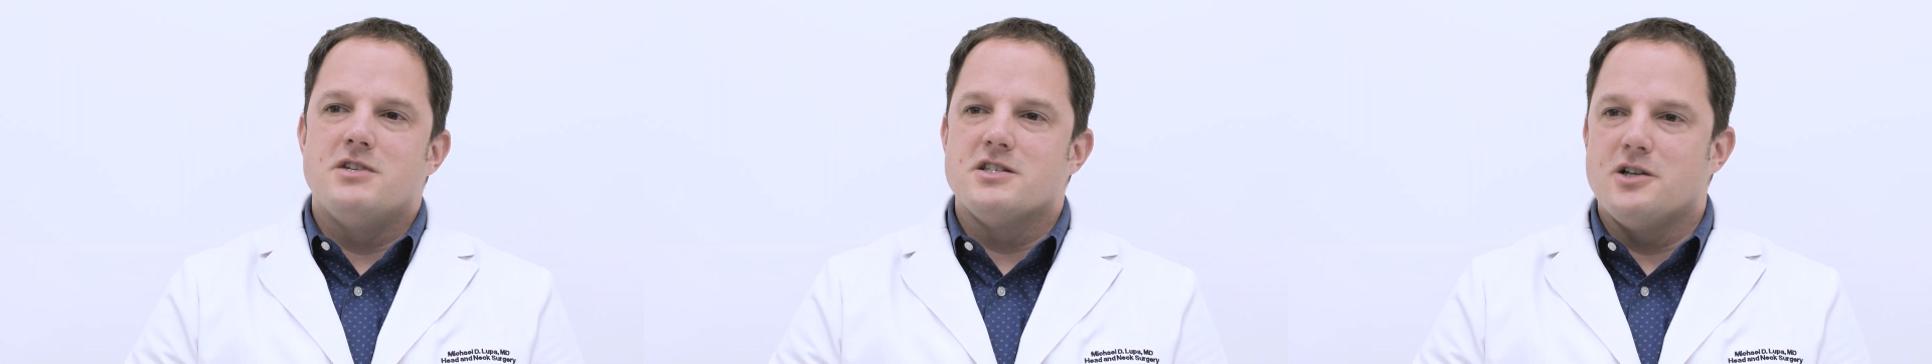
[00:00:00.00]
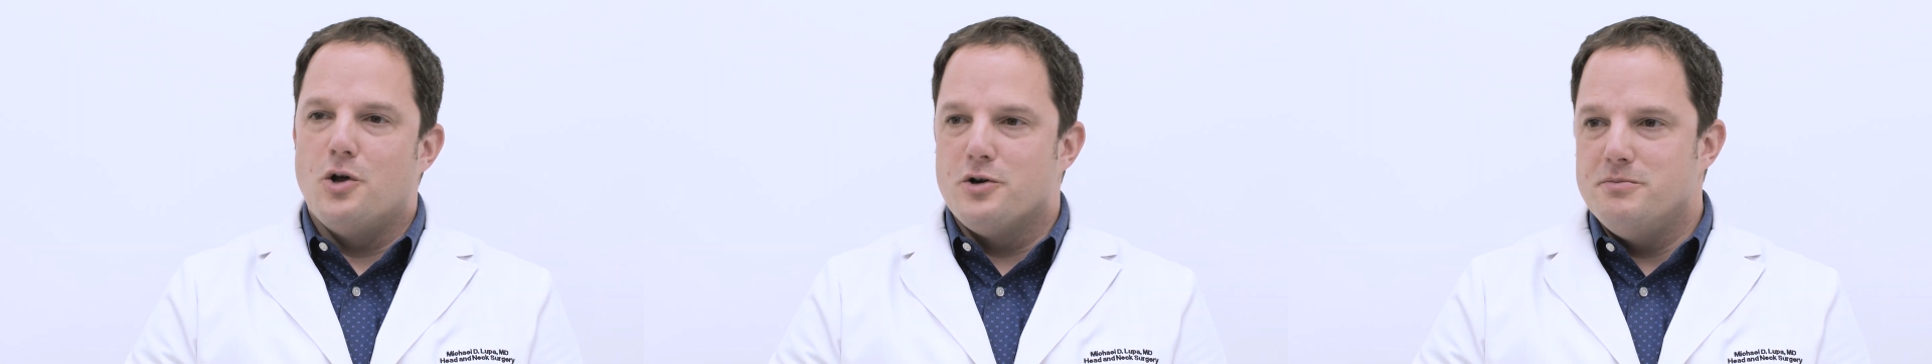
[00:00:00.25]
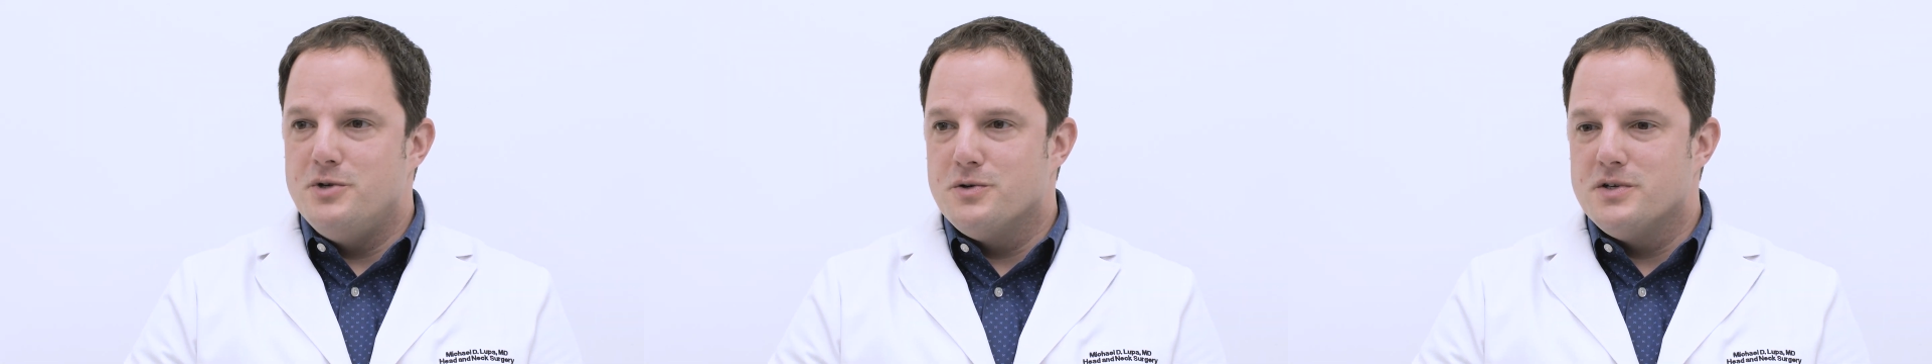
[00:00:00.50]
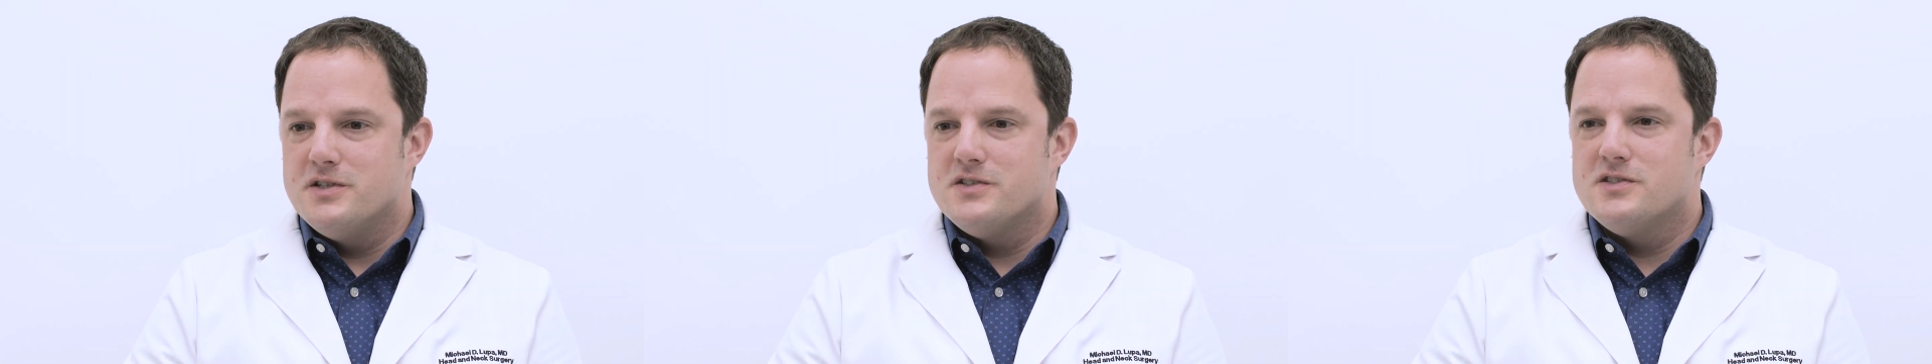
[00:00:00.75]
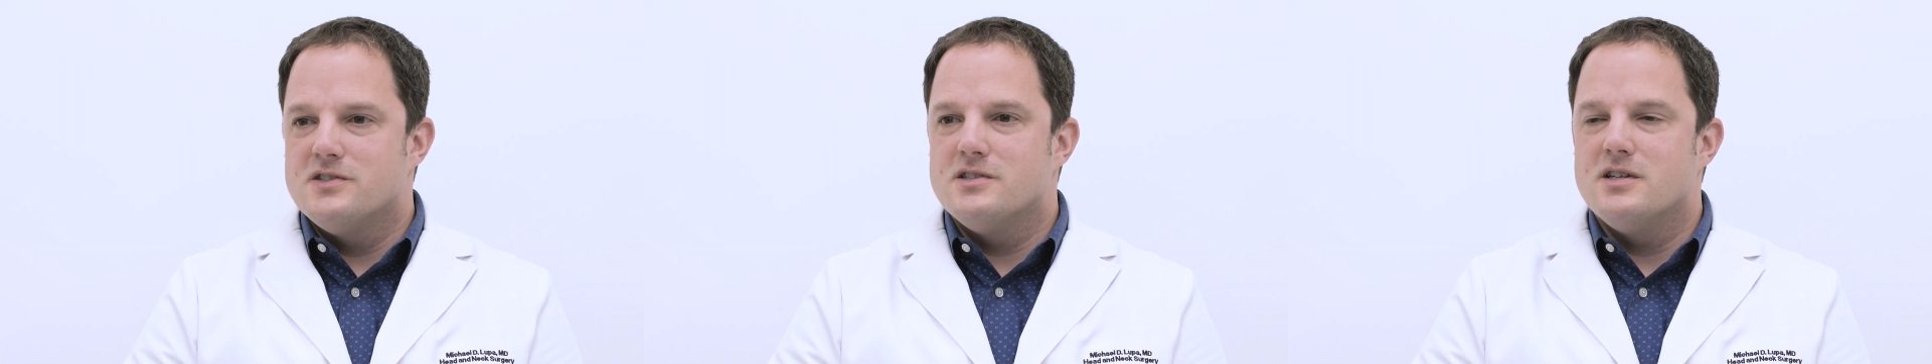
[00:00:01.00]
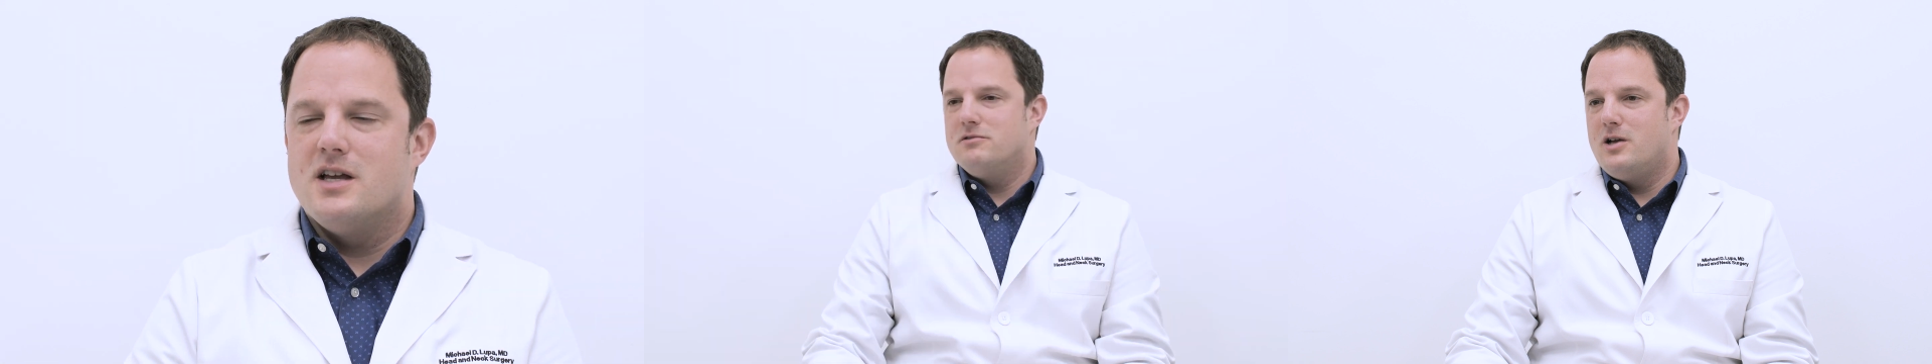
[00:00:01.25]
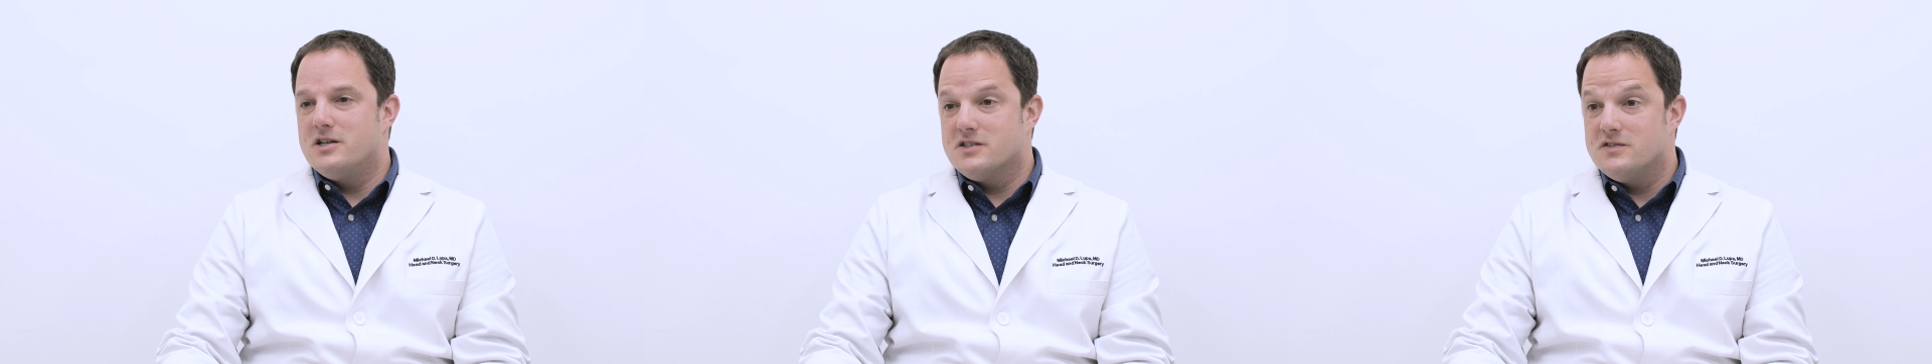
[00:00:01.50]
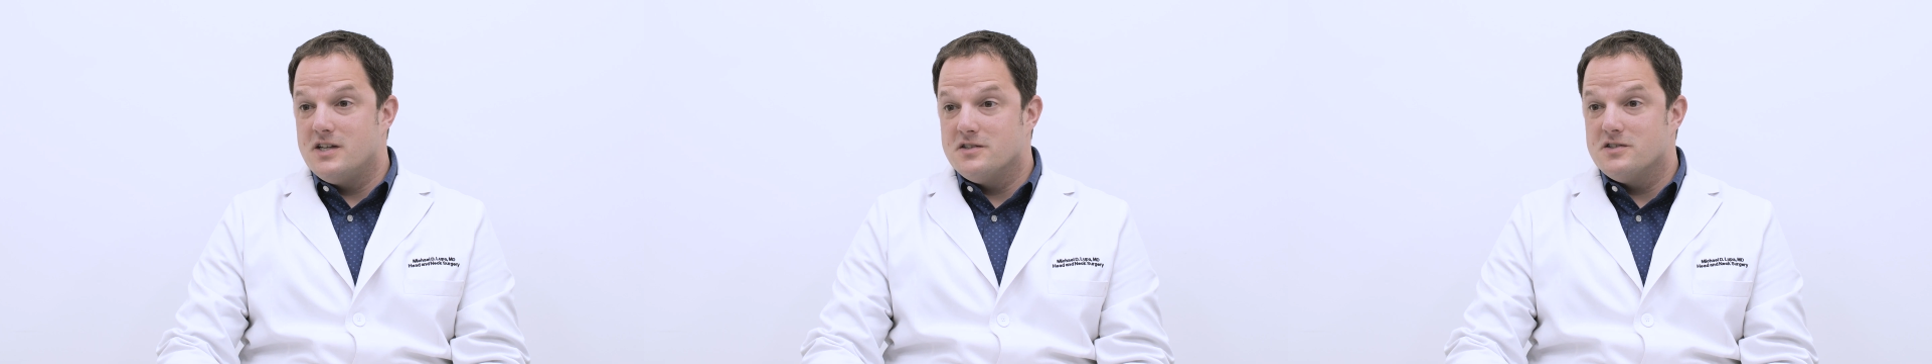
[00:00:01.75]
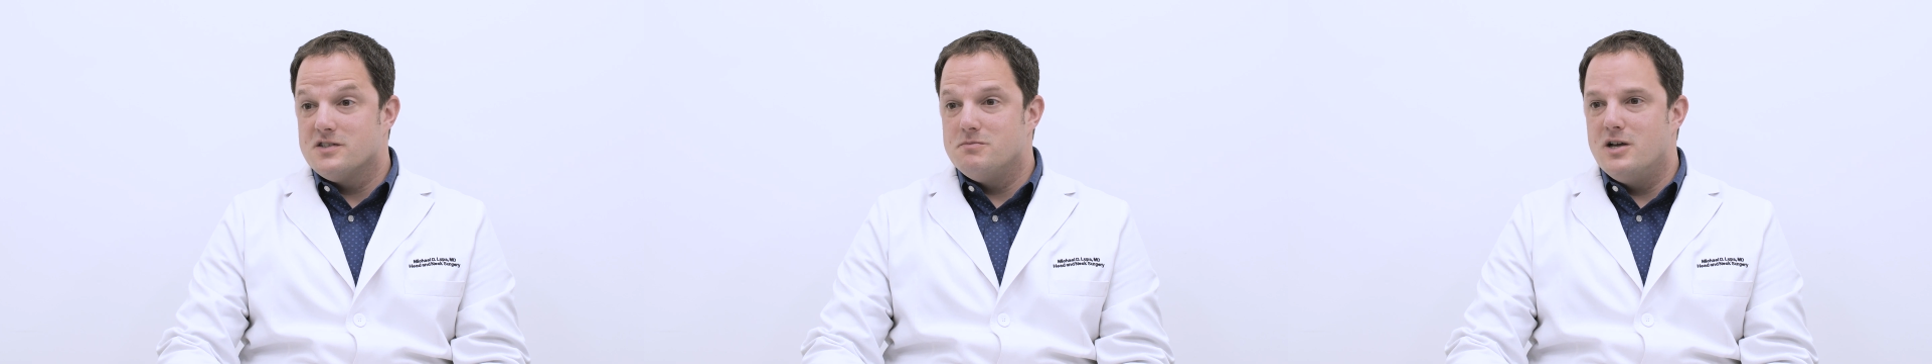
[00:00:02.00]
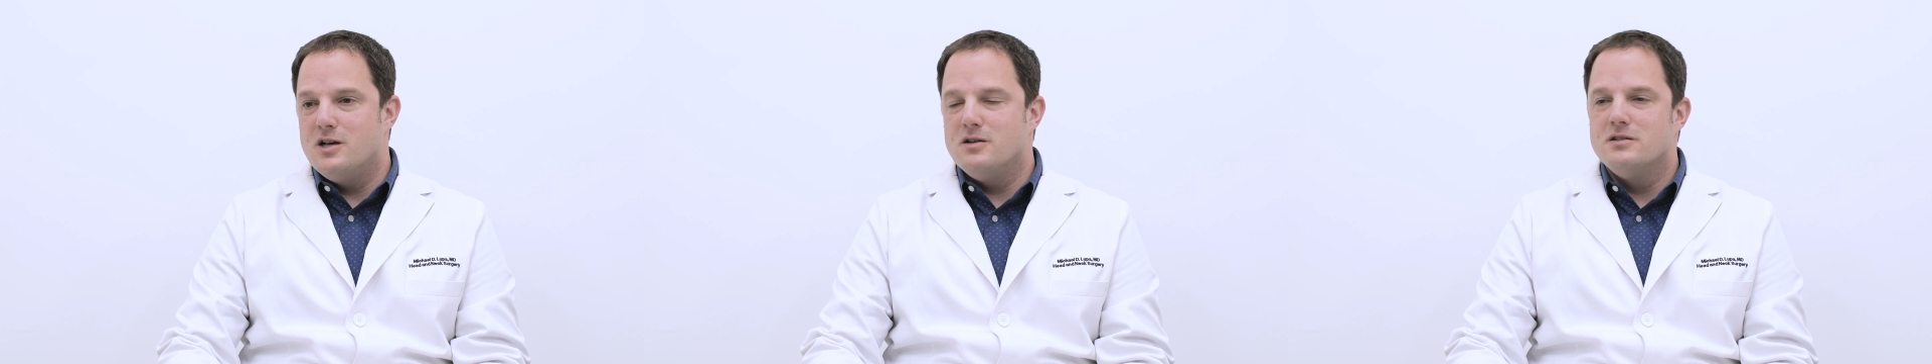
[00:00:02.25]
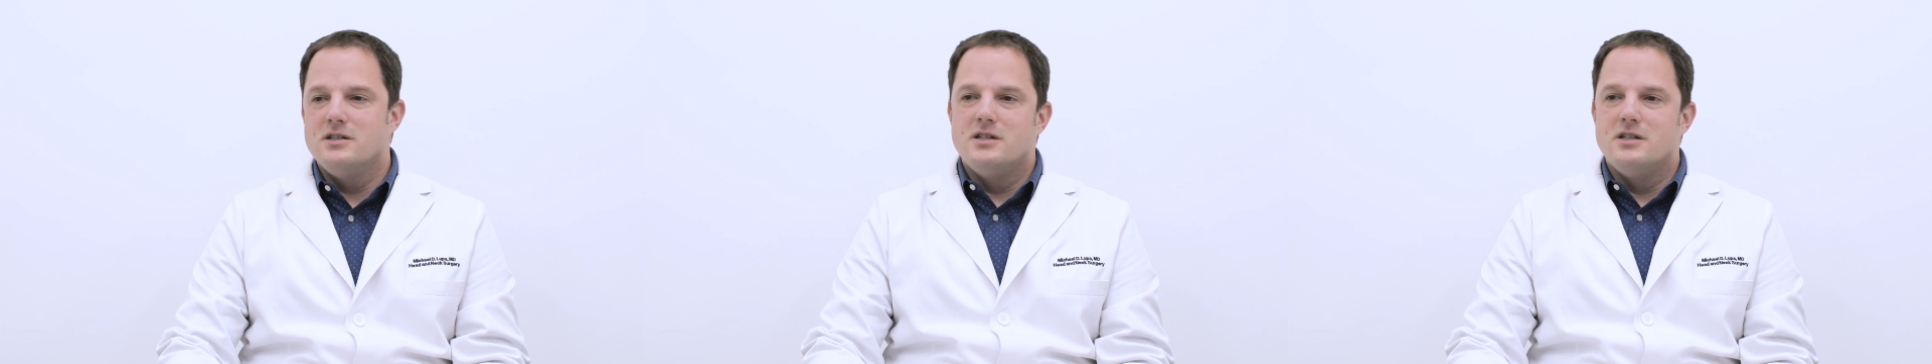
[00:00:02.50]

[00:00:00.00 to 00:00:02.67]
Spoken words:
discolored mucus, loss of sense of smell,